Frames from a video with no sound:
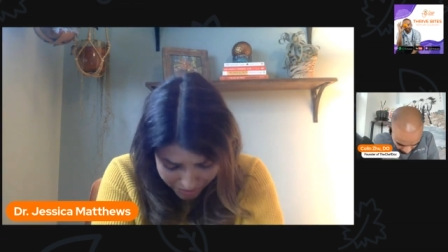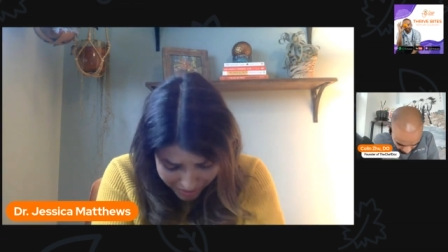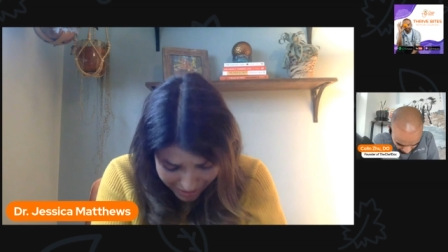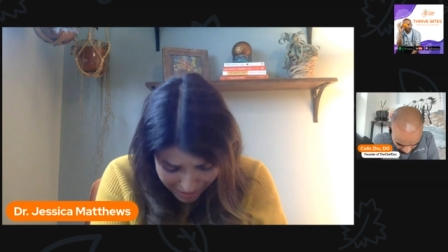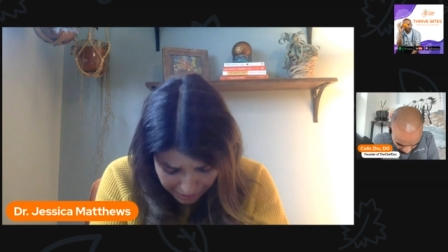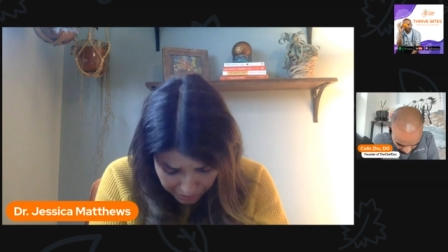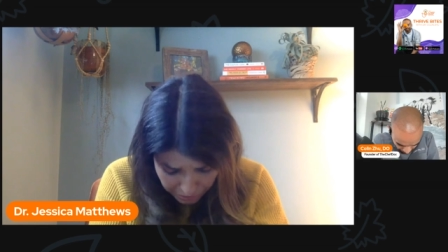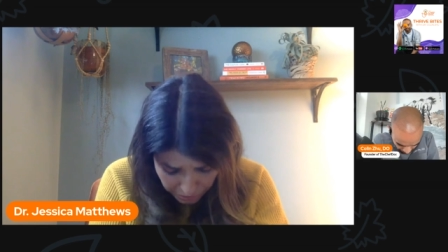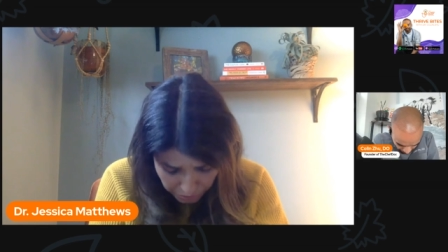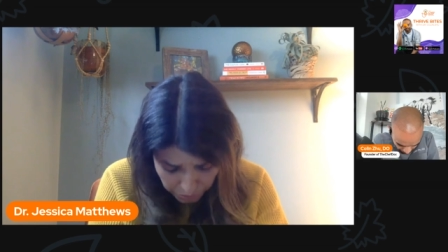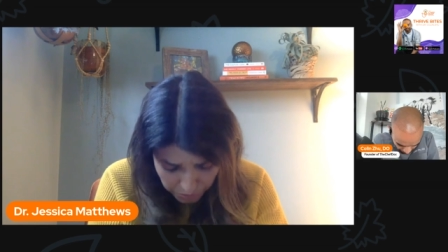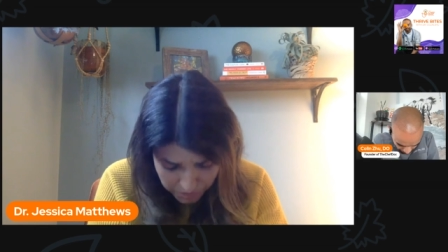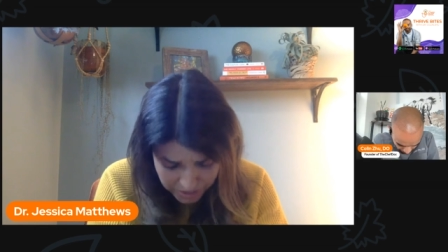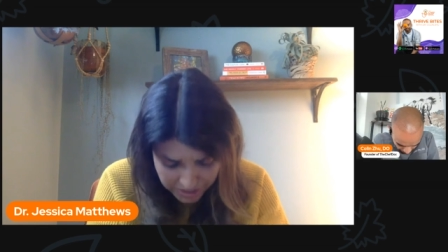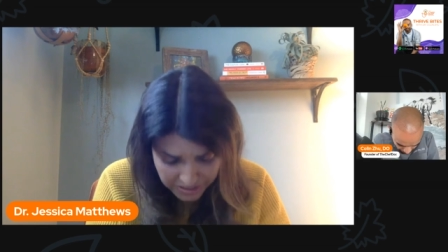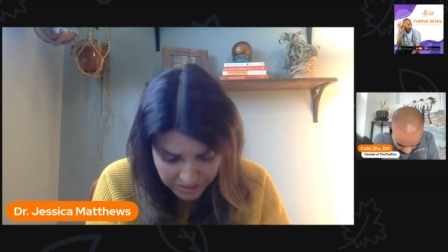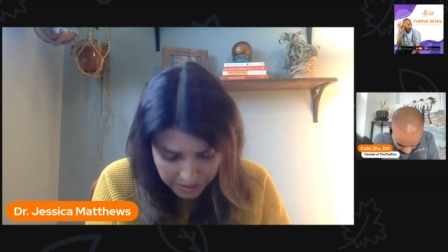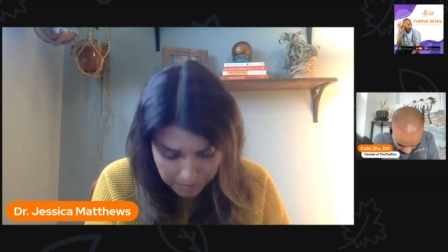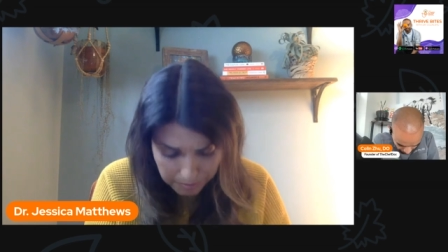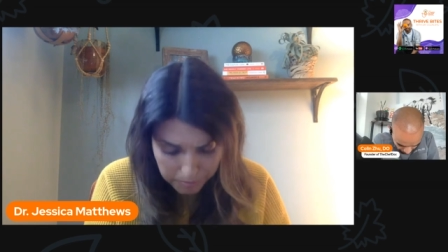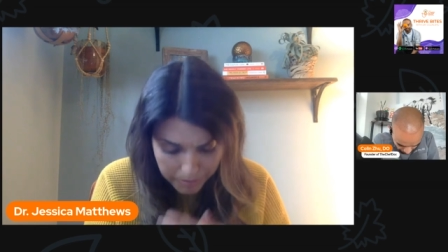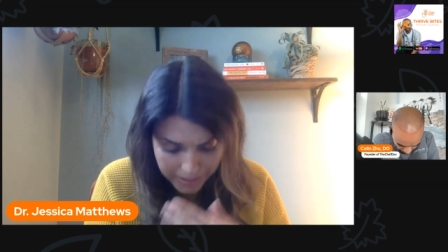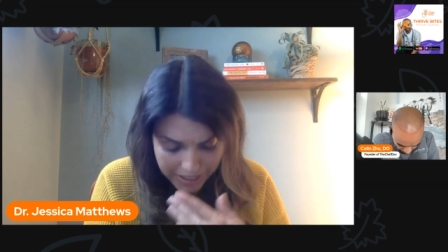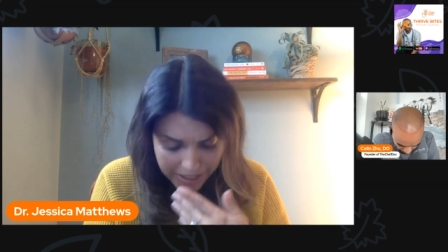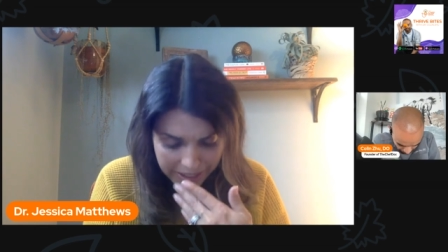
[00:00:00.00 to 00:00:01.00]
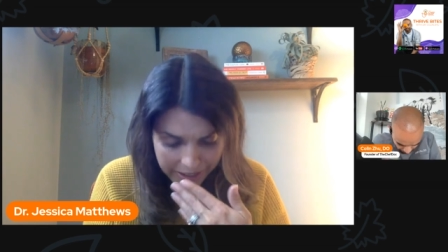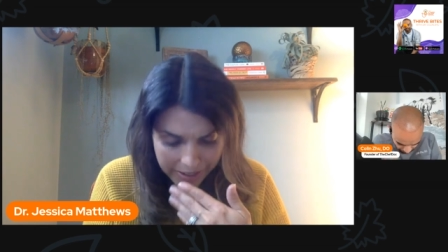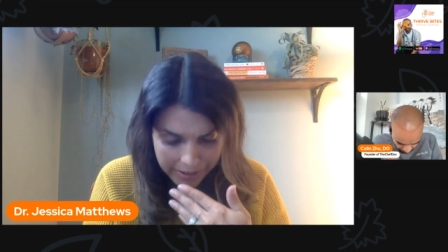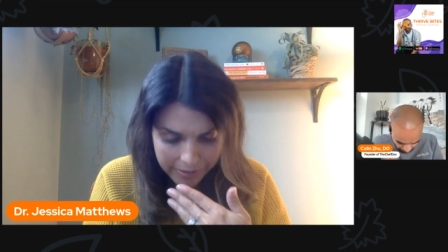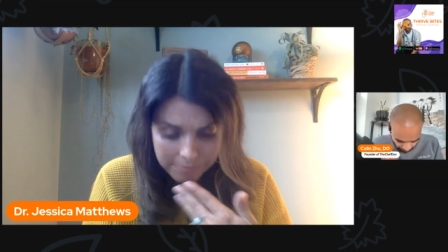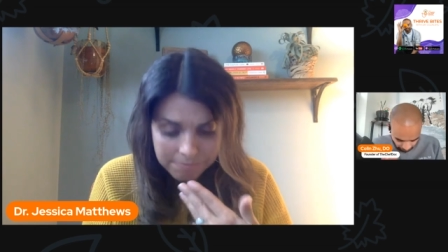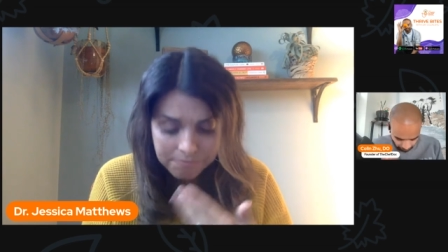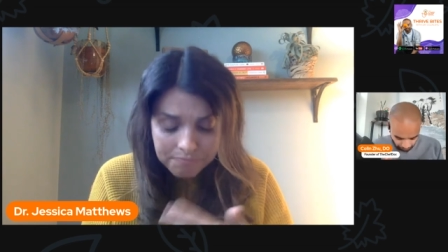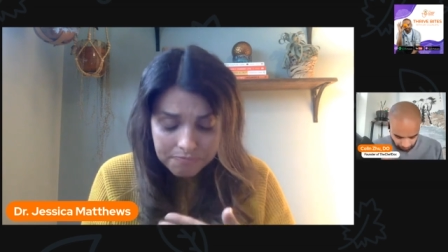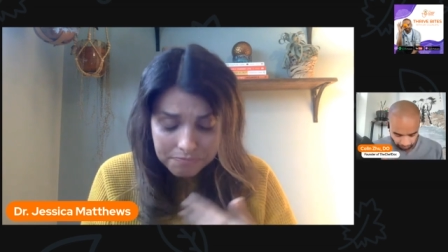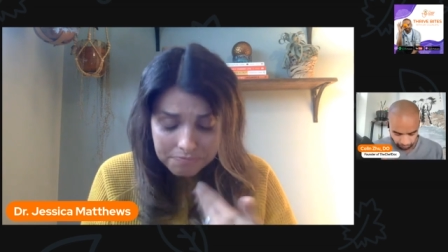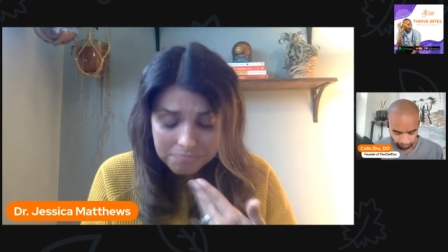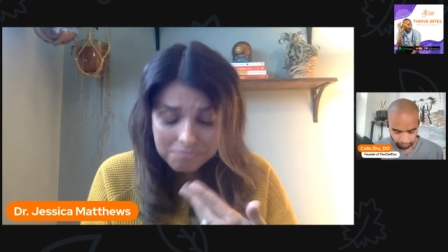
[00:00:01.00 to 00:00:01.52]
And the reason
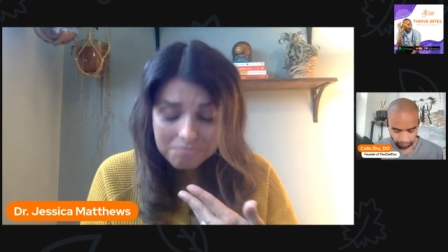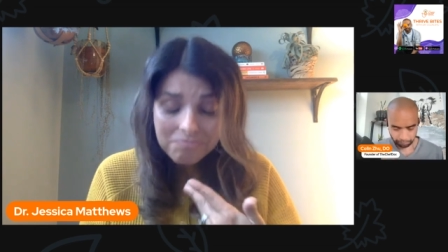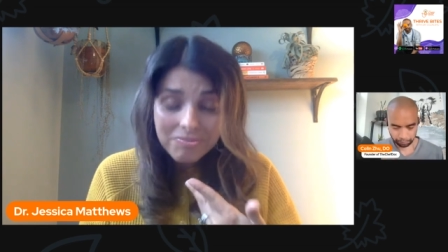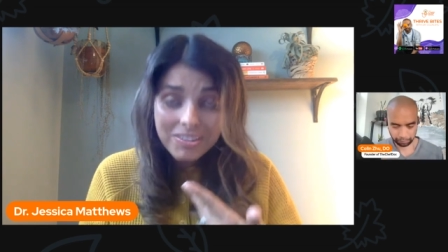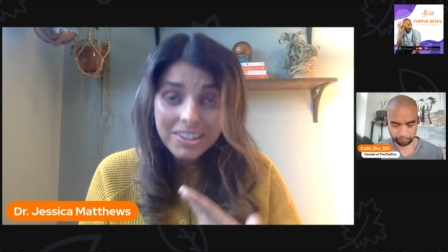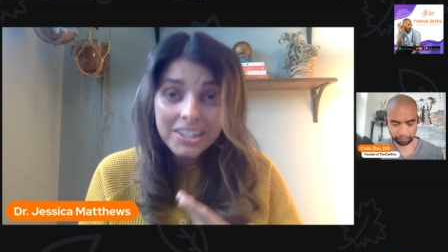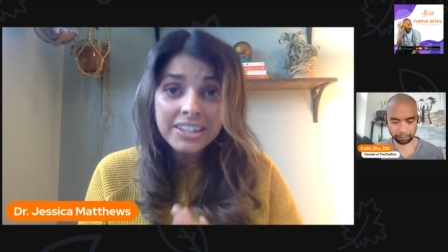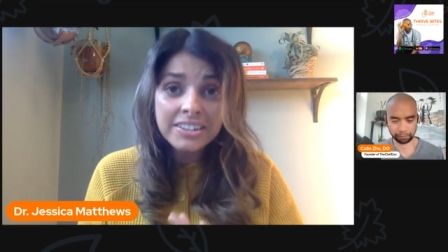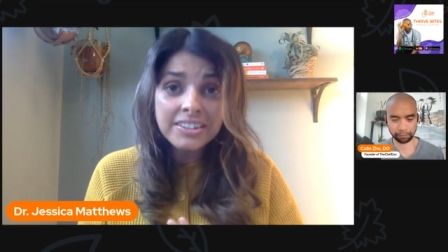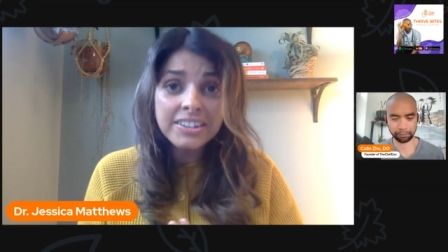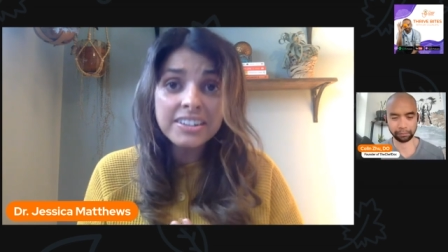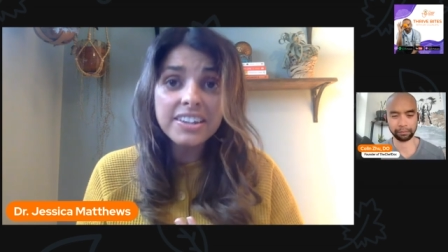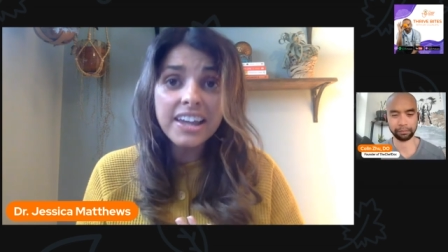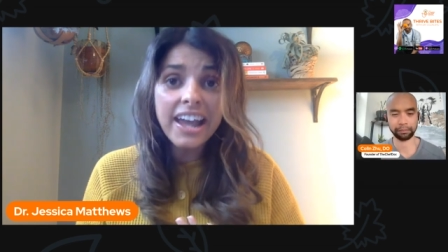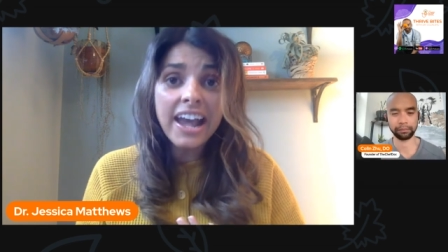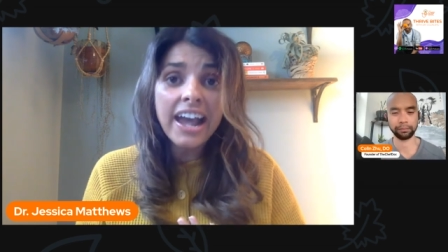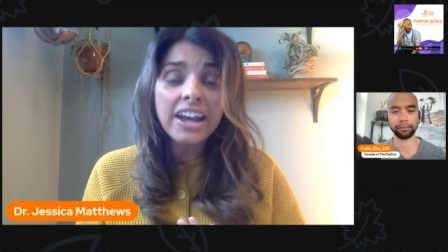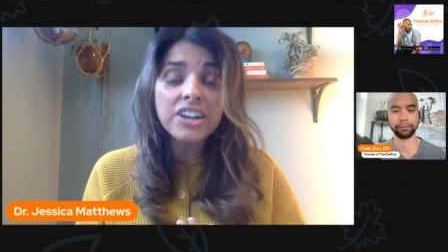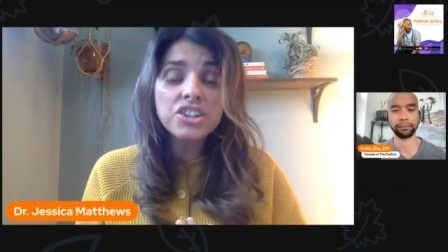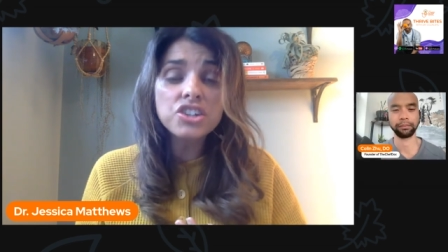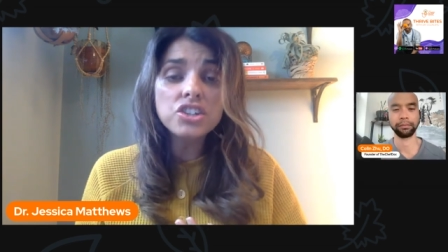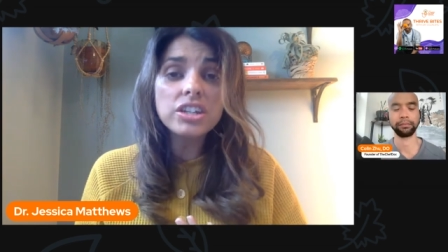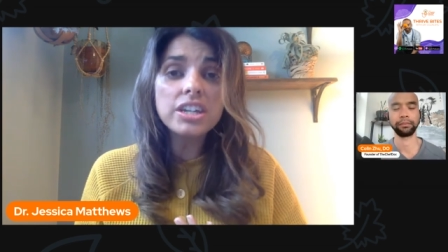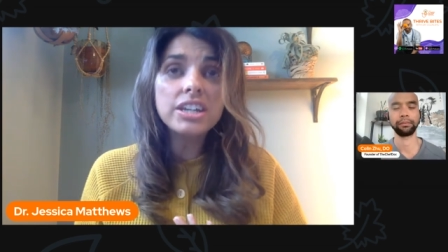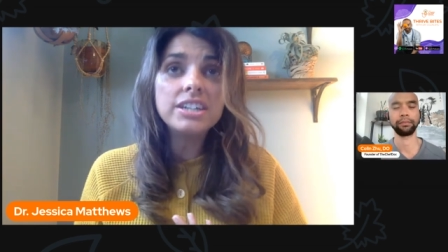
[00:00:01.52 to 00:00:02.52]
being is it's actually